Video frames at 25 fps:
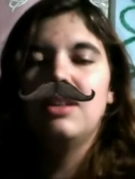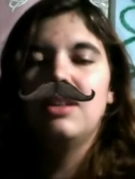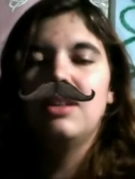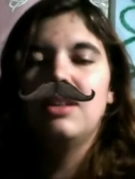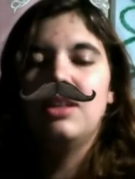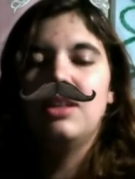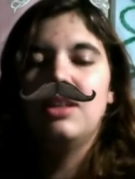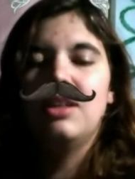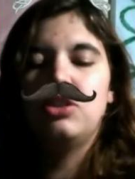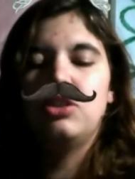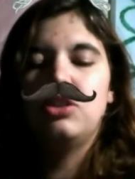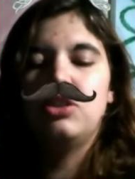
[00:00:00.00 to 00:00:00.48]

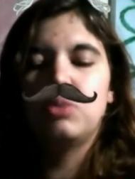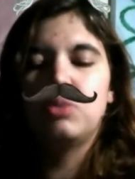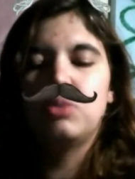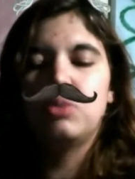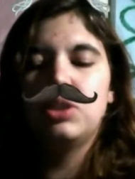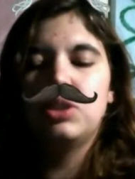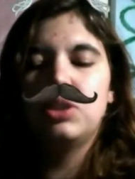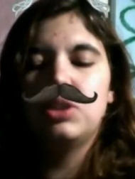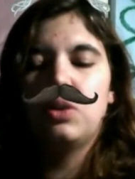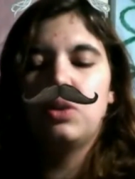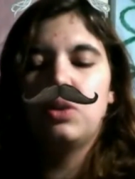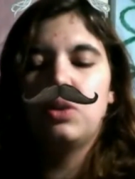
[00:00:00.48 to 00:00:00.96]
it's just
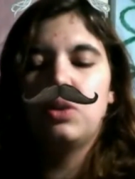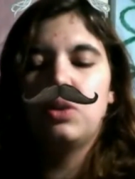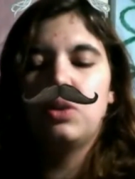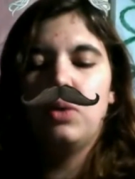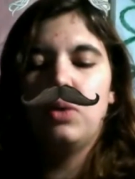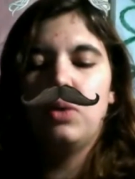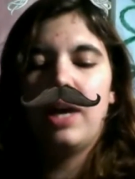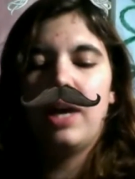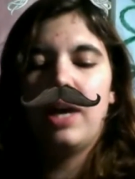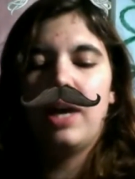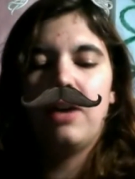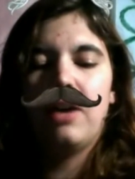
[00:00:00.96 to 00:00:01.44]
really cool
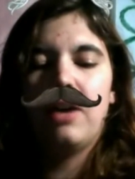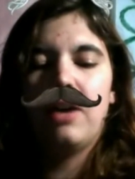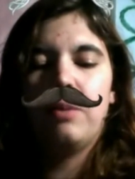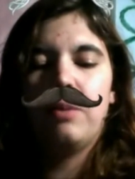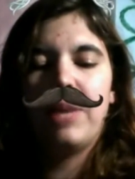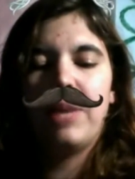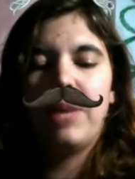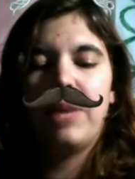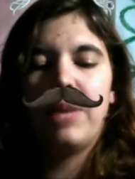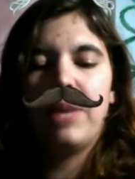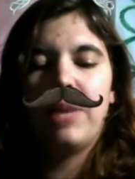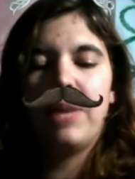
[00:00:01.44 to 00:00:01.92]
how
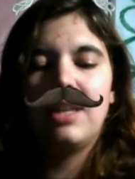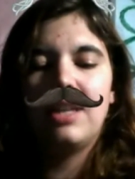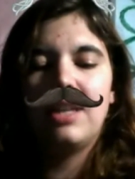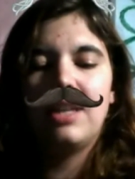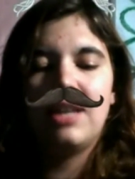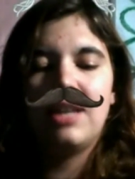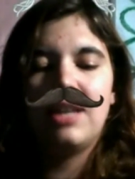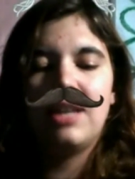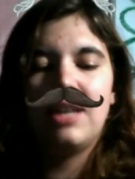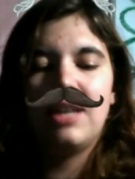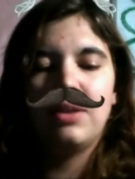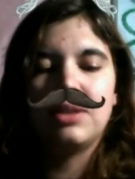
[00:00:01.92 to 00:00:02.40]
back then that
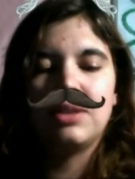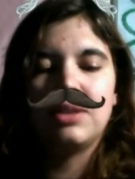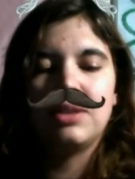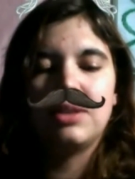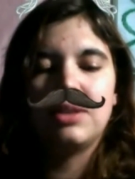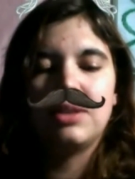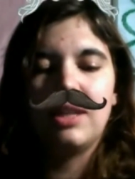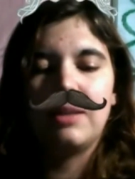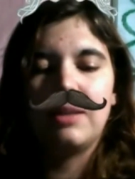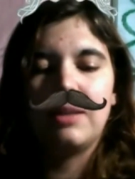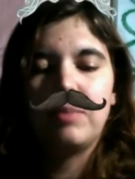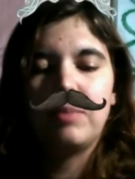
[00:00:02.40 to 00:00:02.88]
was the
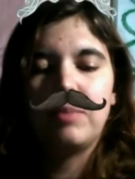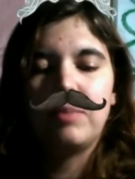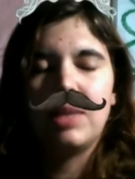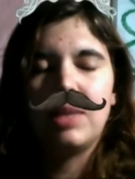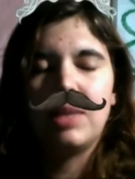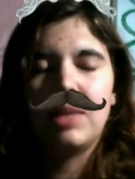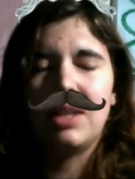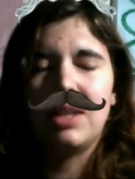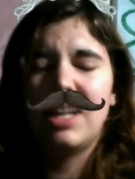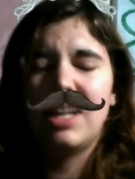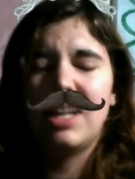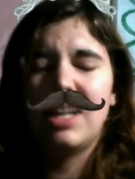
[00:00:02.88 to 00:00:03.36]
thing
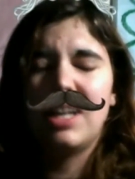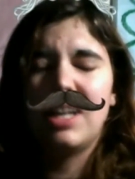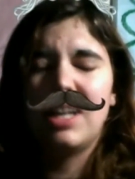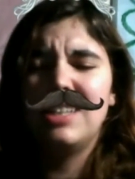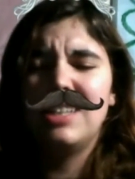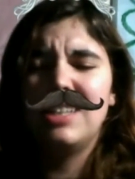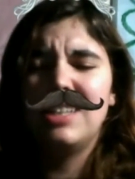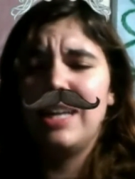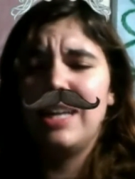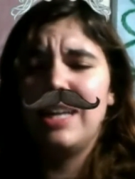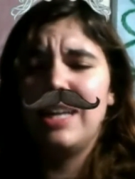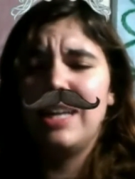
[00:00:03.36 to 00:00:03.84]
and kind of
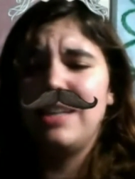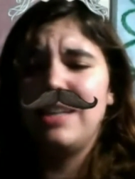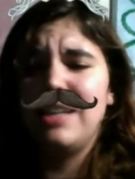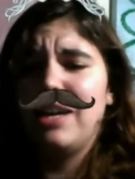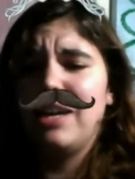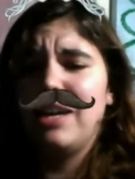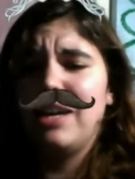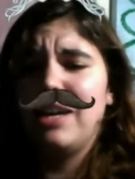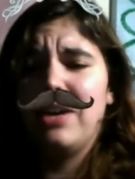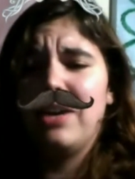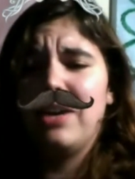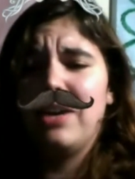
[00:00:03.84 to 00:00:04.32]
sad now
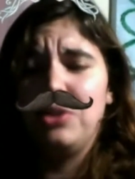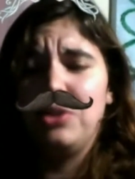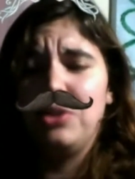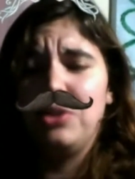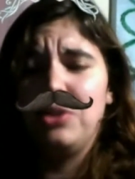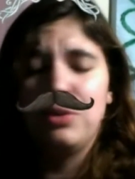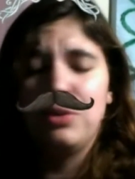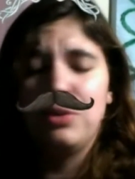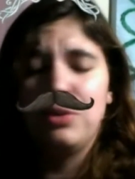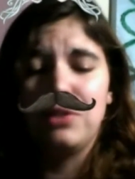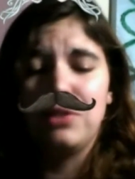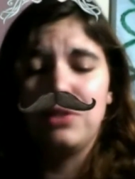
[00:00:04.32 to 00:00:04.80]
how the newer
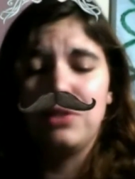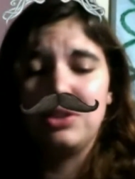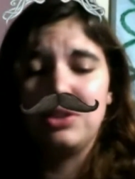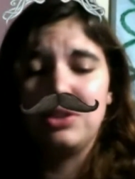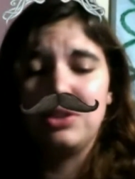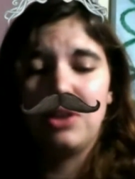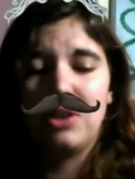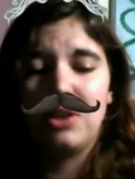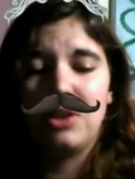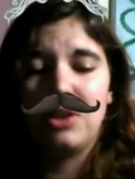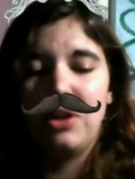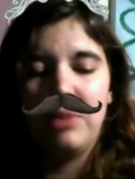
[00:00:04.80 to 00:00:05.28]
version is
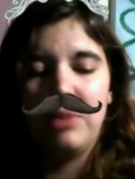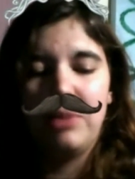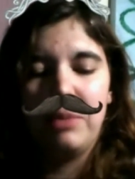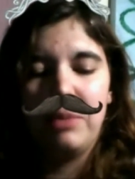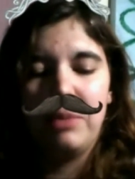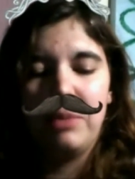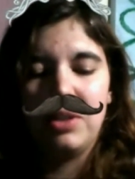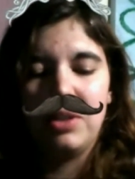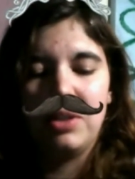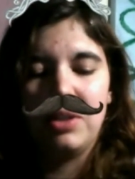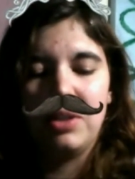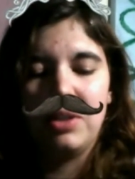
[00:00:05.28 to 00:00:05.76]
all about
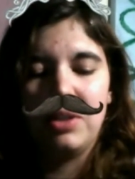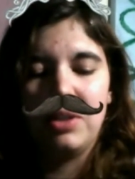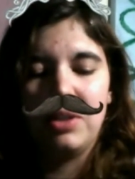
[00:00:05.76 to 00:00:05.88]
money.